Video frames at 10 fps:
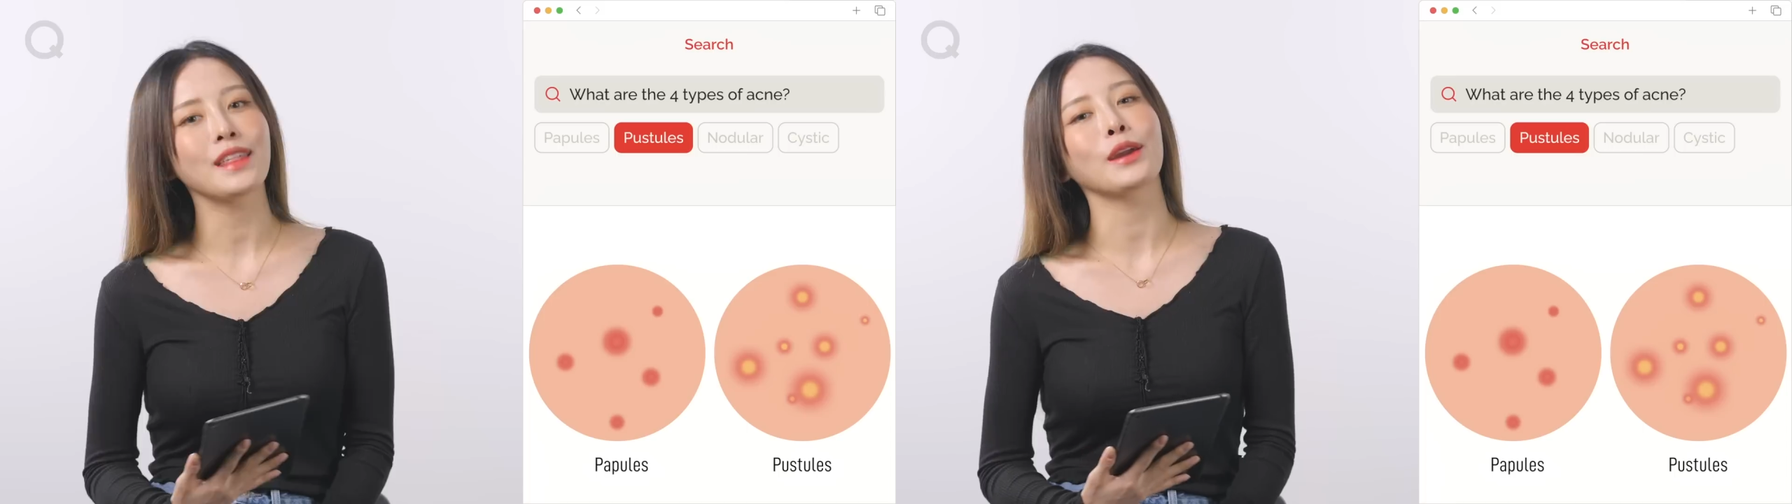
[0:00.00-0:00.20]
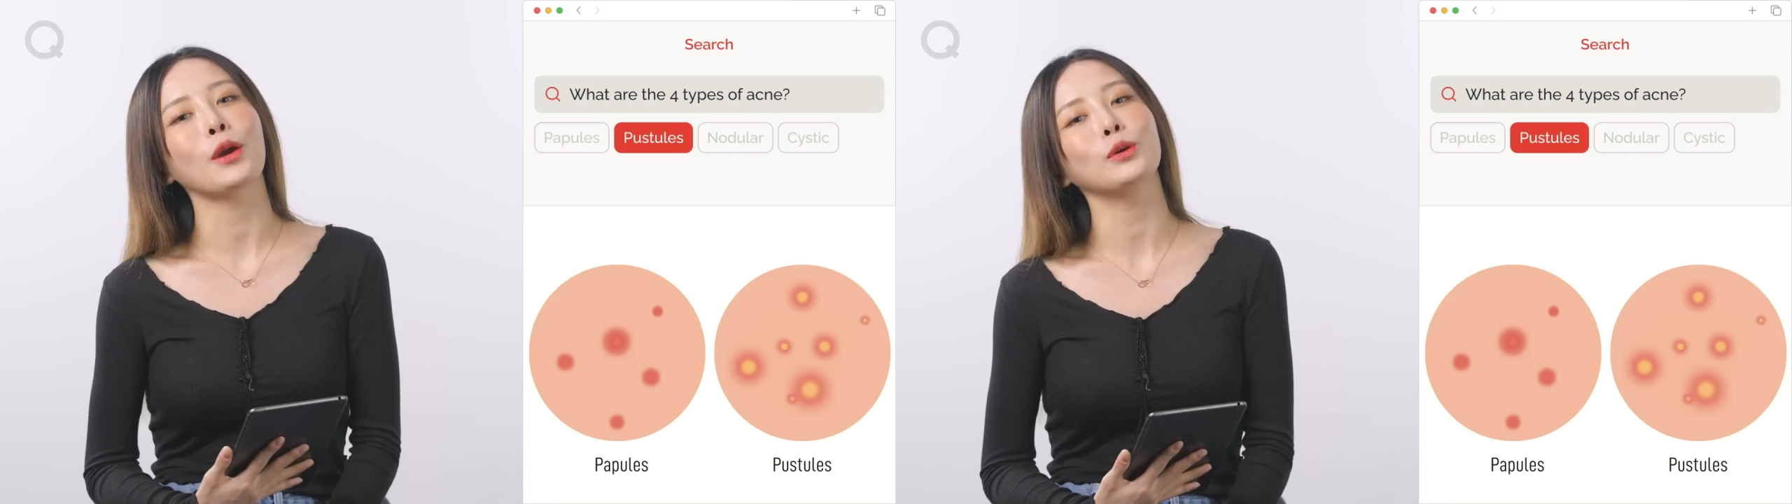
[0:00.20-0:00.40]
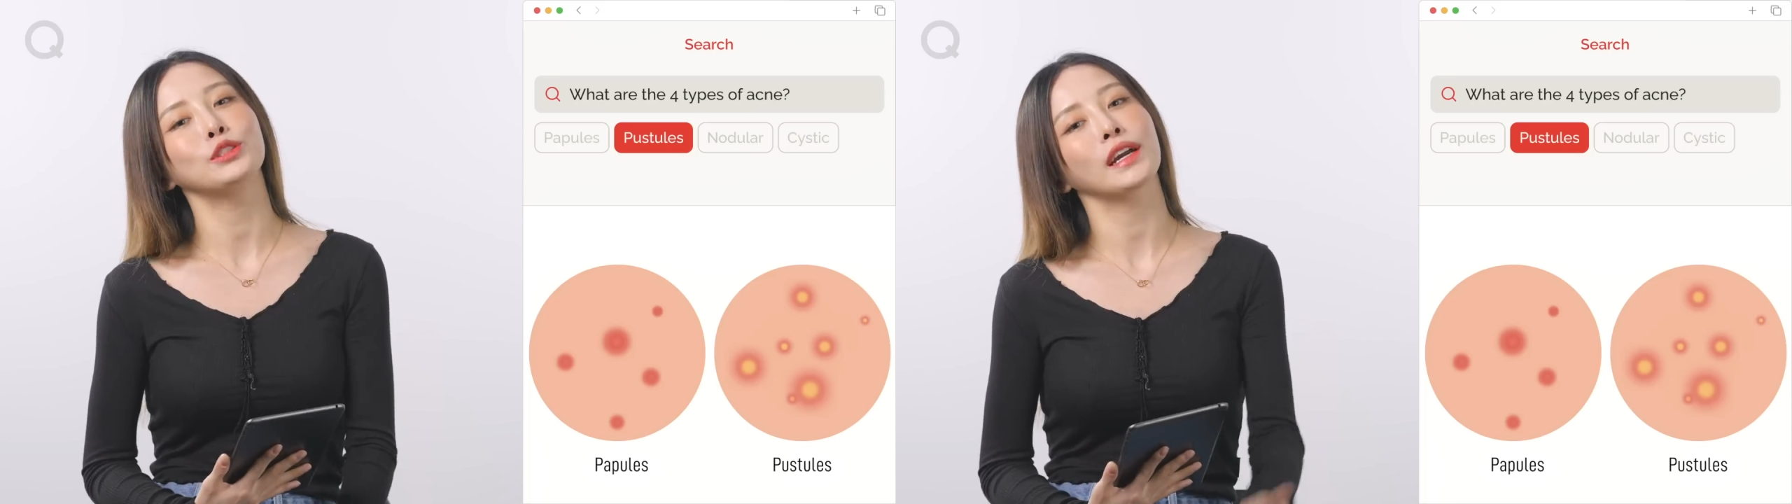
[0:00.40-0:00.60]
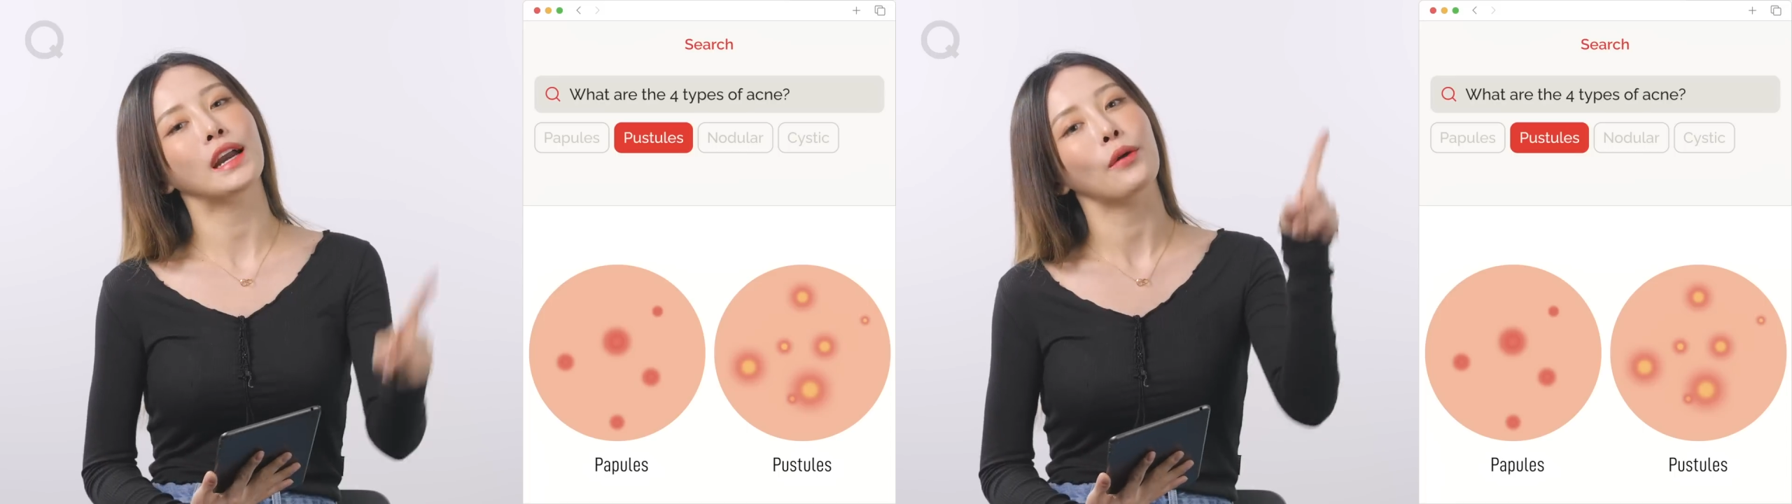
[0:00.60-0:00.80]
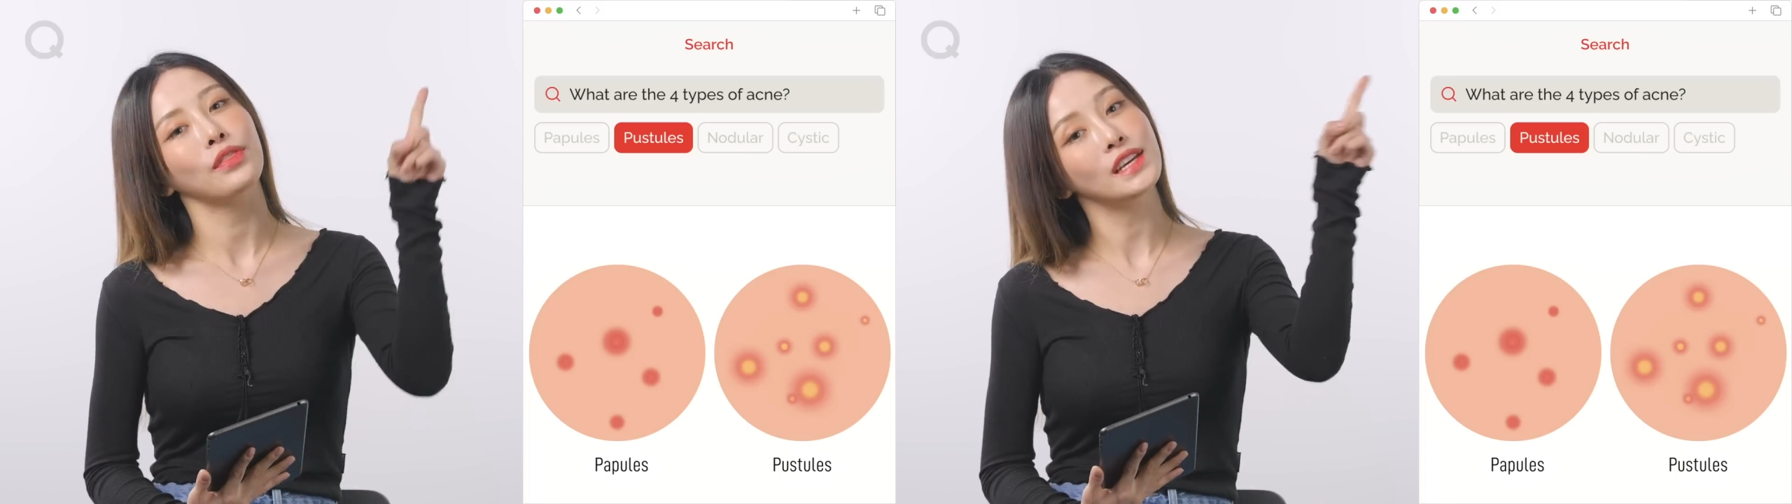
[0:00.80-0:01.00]
then go
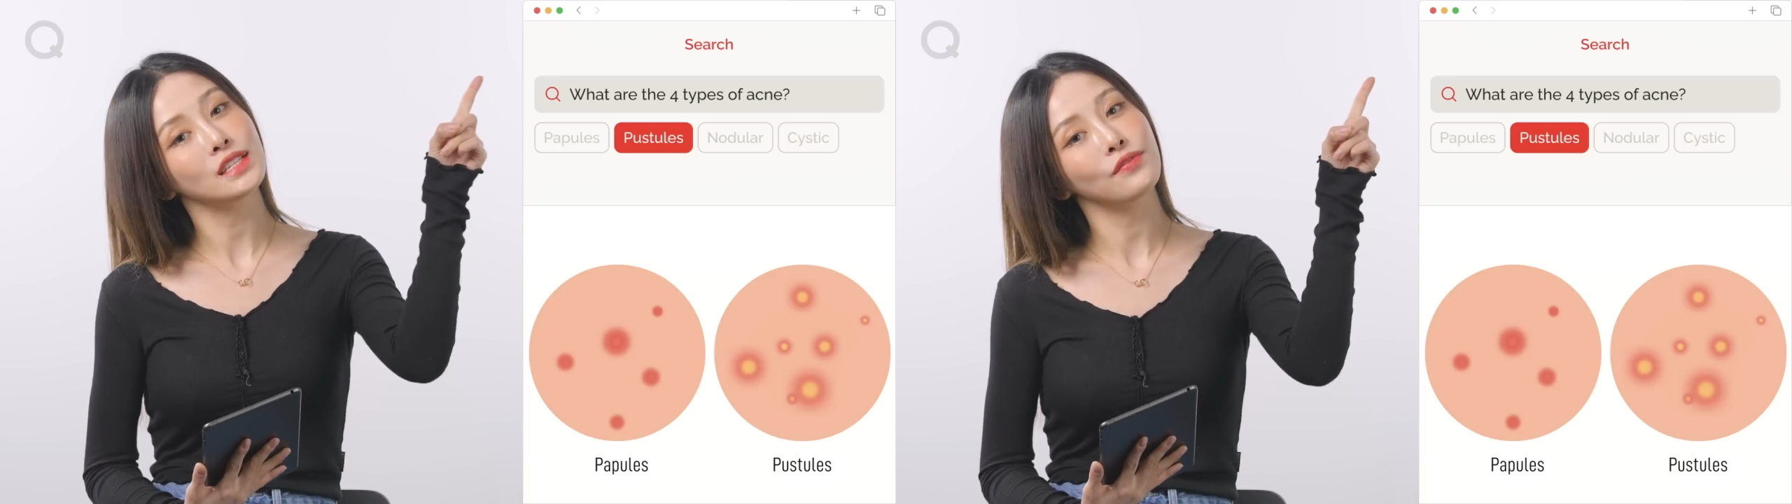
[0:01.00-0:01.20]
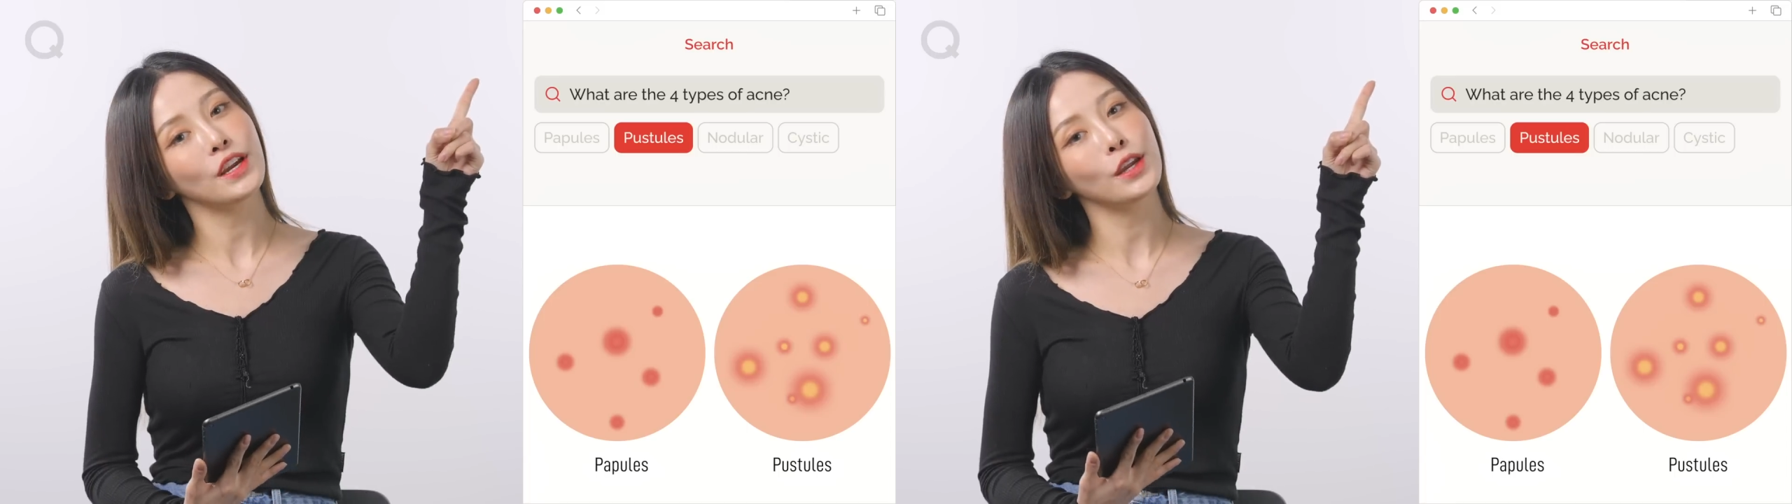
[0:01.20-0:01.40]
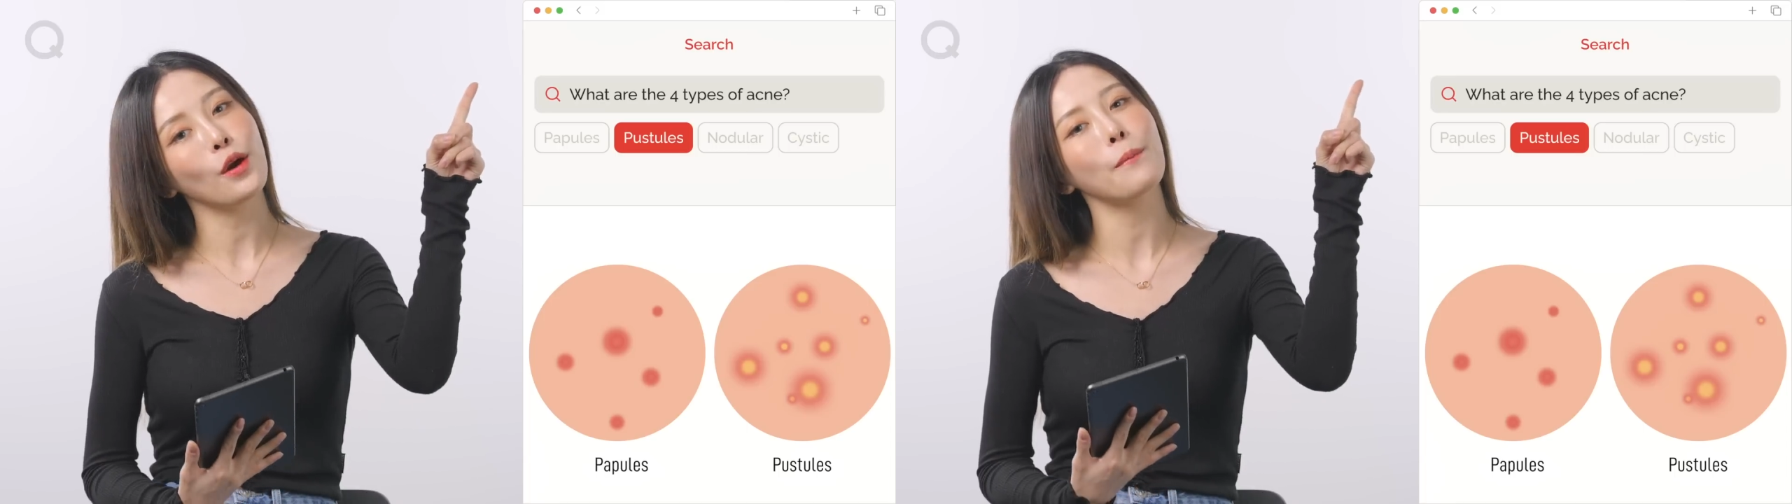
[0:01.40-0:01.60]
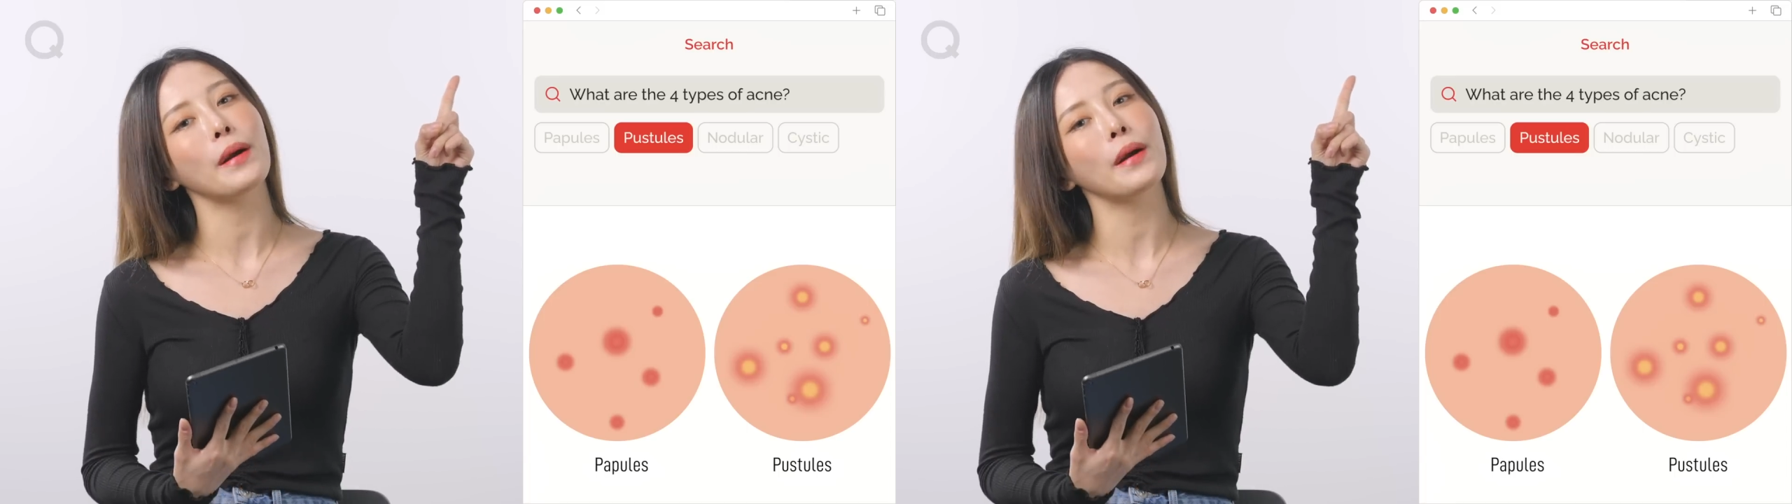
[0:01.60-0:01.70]
check out this video